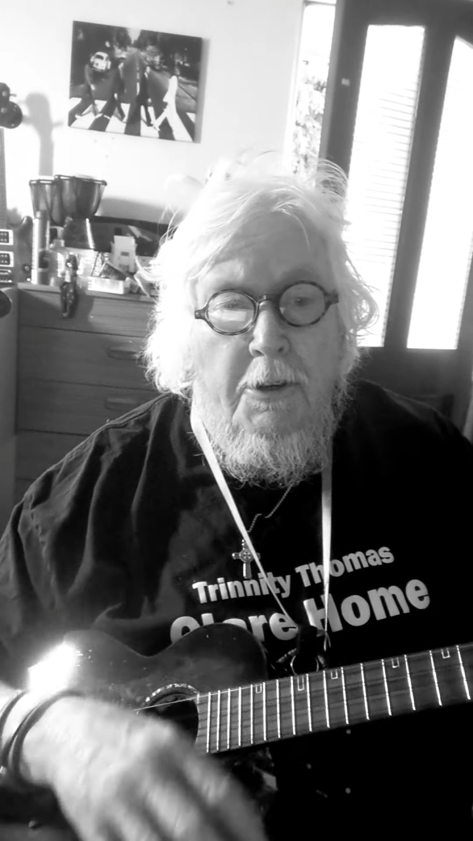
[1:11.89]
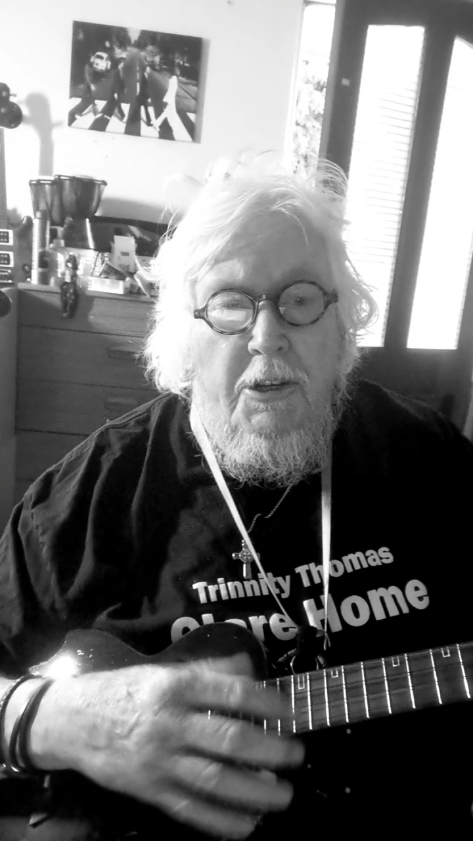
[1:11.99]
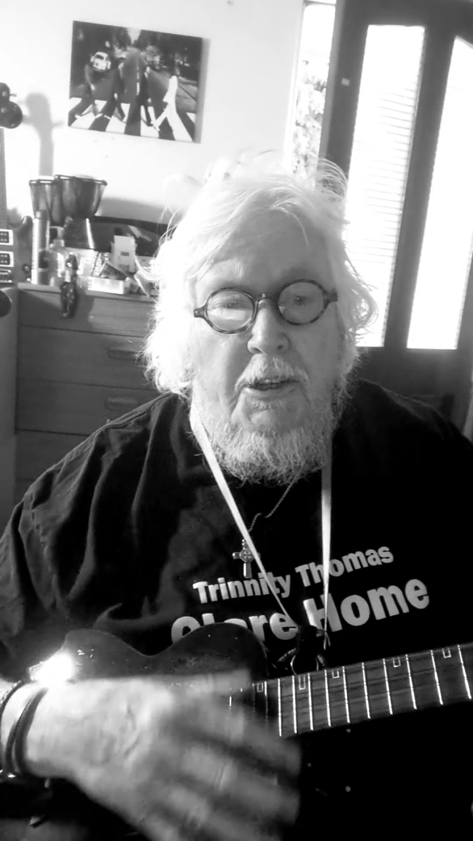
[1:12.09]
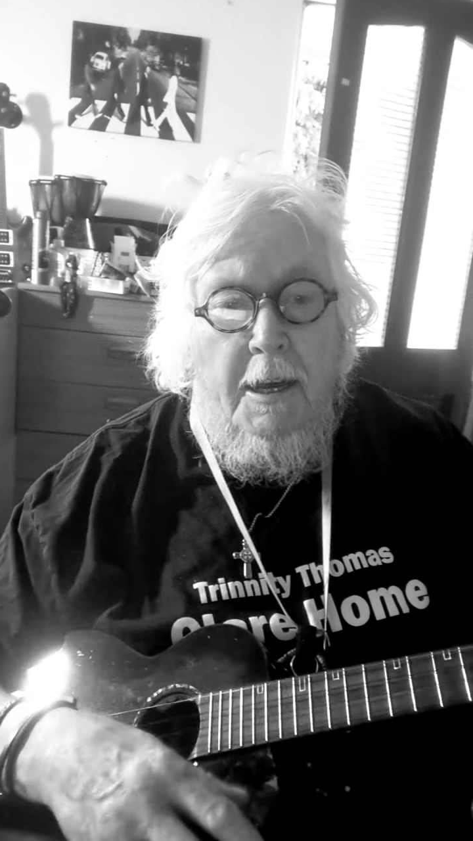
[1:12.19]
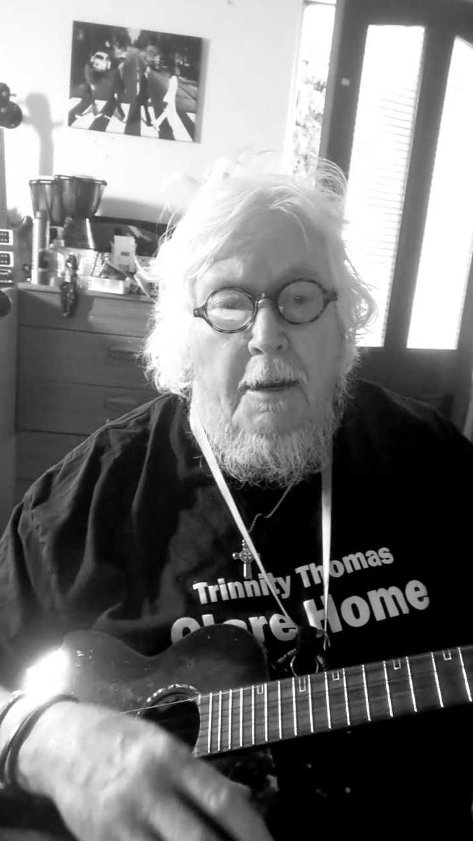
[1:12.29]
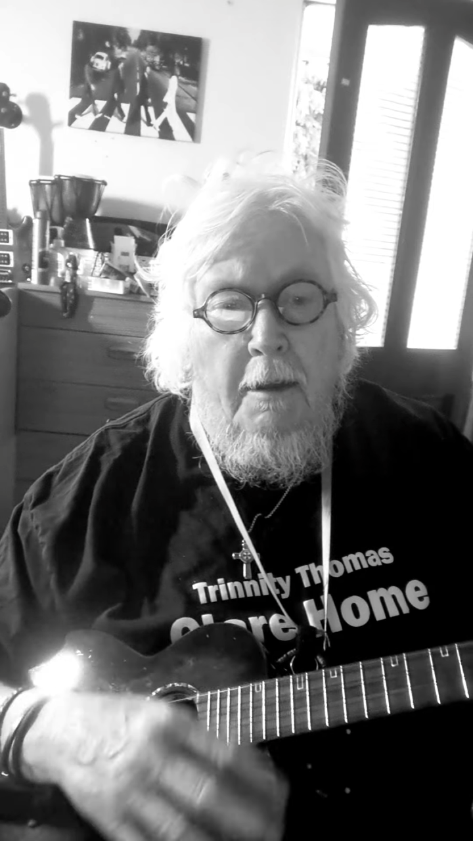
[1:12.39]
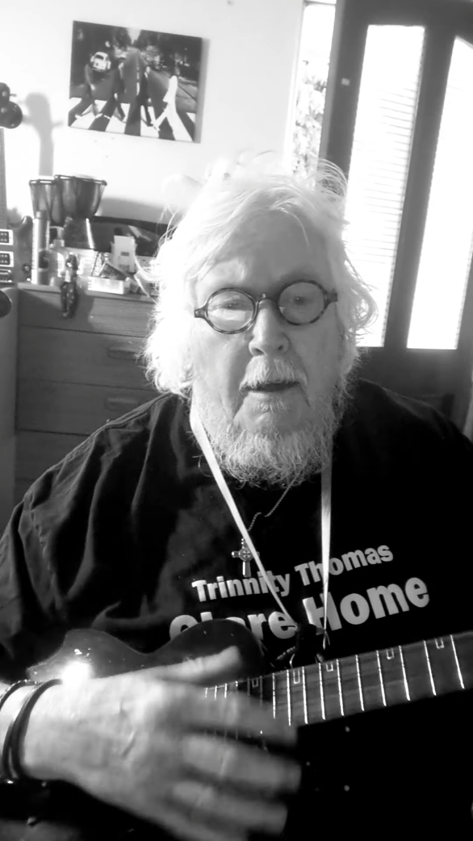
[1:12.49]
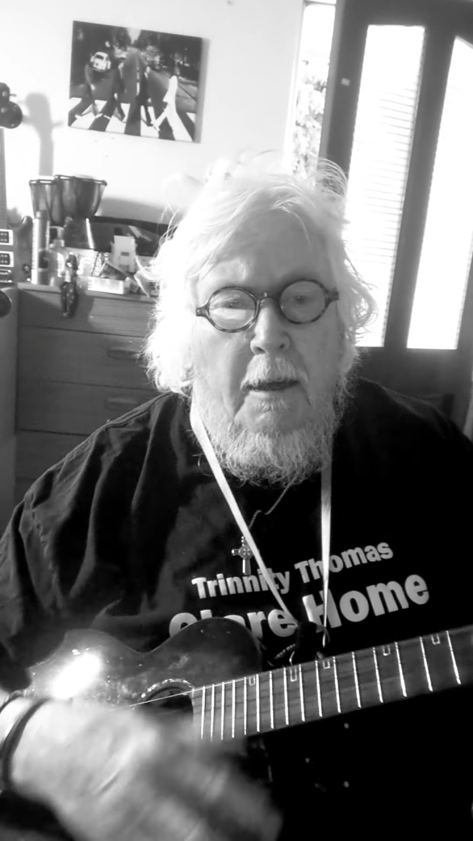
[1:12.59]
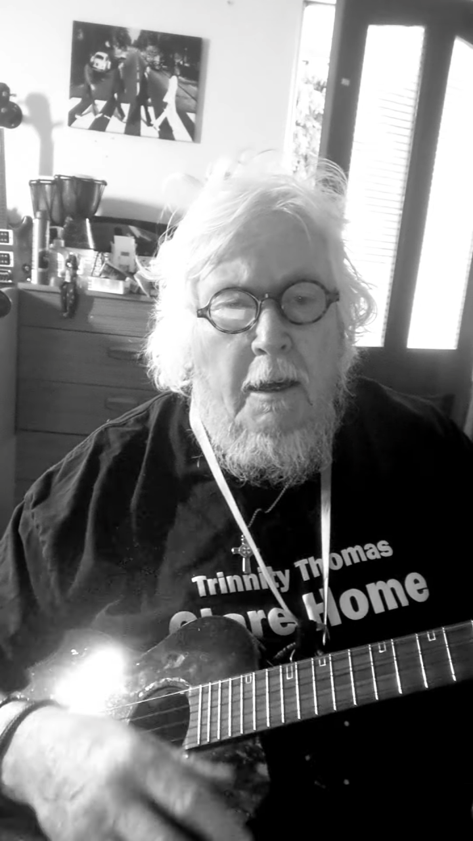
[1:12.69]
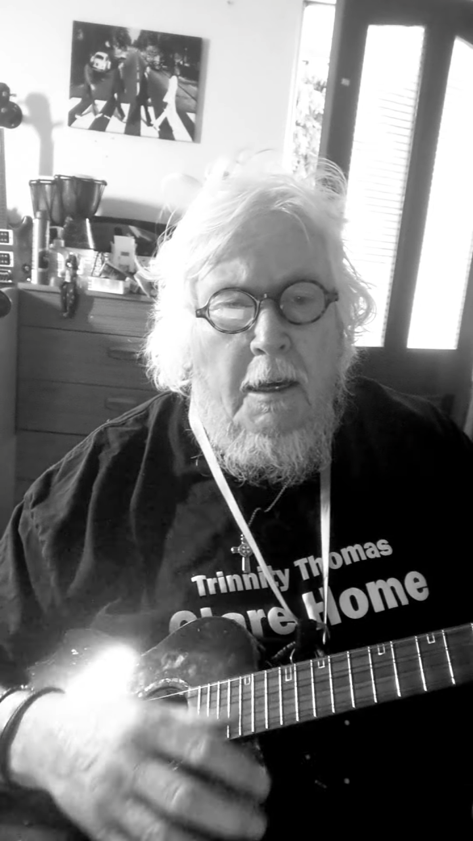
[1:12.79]
She said,
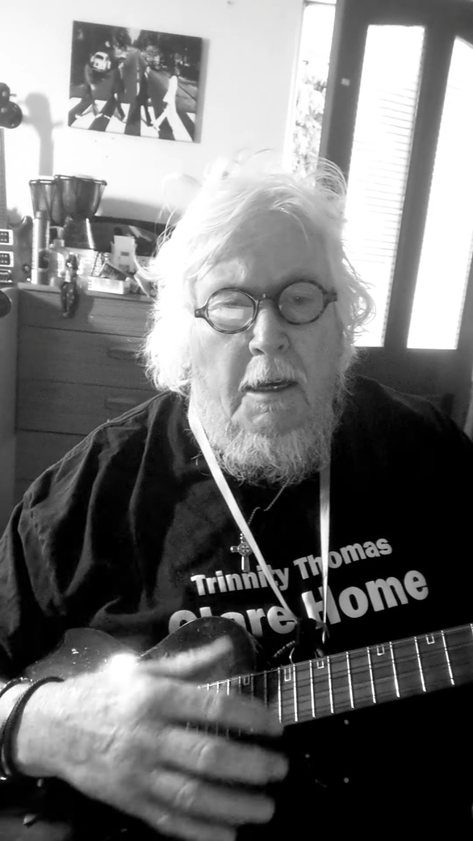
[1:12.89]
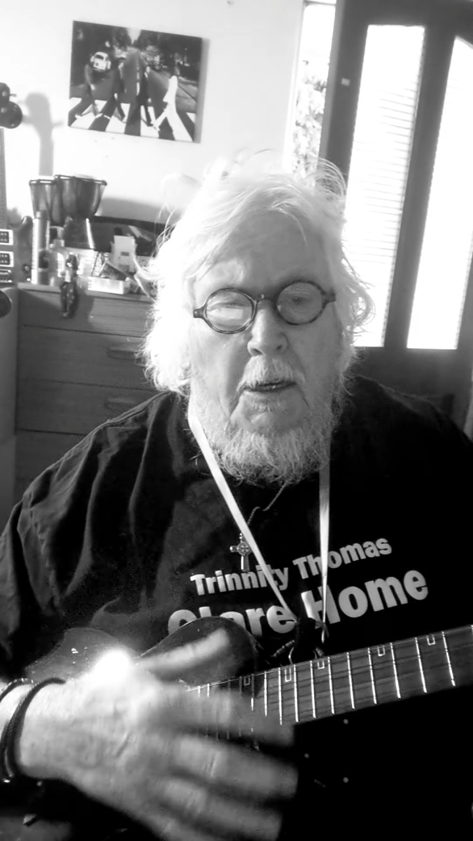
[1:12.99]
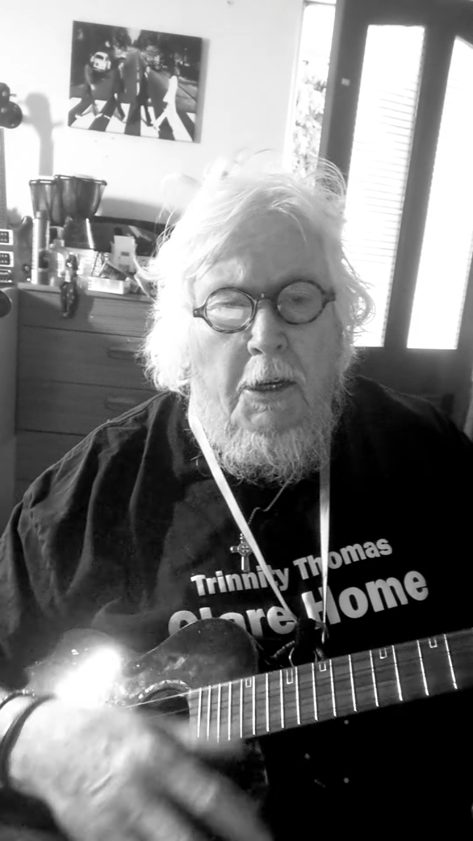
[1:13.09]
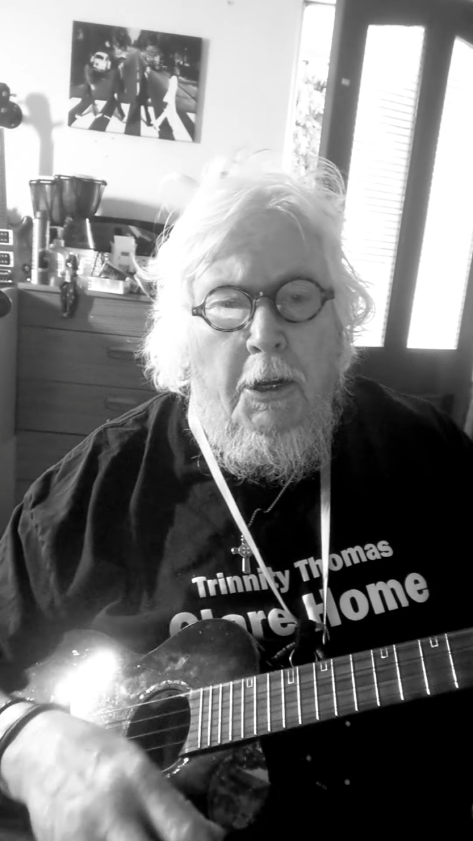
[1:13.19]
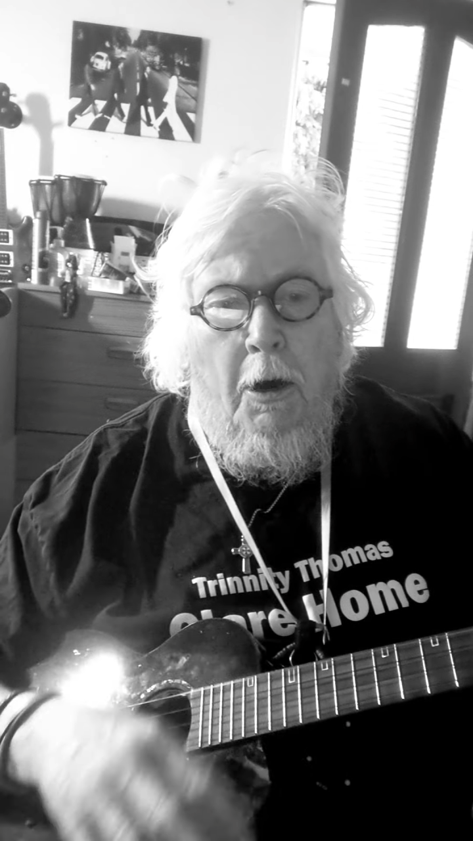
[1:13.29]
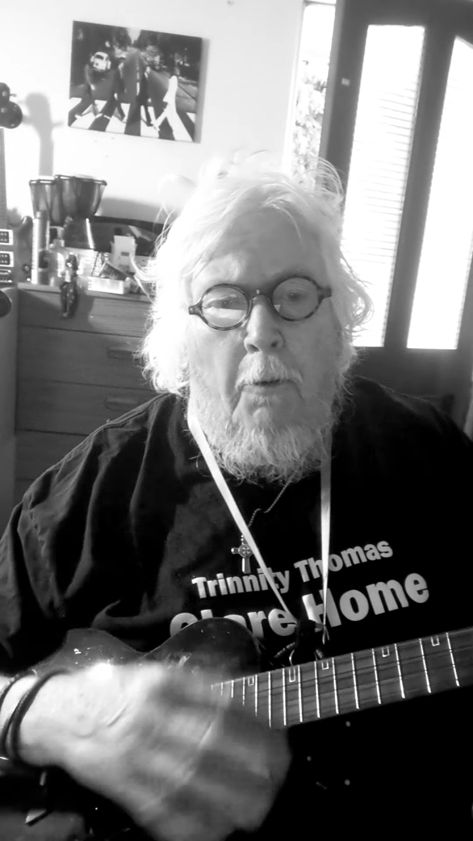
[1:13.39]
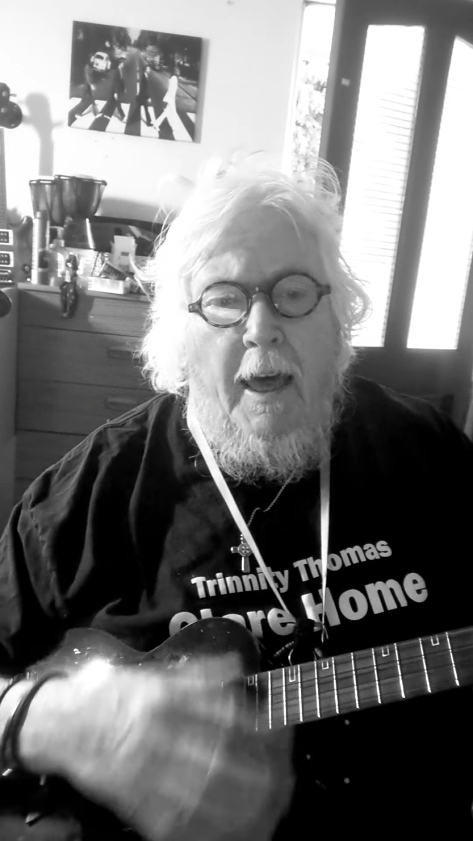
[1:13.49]
"You know,